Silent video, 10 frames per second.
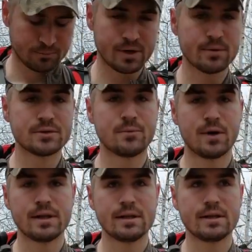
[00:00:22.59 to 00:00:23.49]
Pretty much
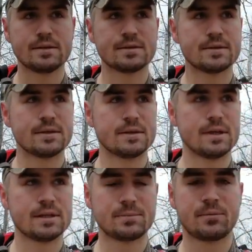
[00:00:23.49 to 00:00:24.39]
what it is,
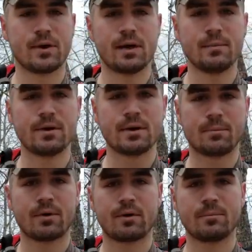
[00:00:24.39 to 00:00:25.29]
its primary
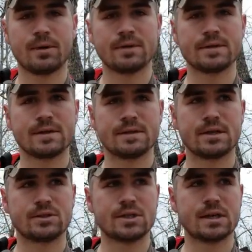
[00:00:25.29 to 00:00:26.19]
purpose is a
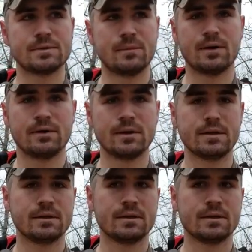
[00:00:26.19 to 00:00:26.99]
chest mounted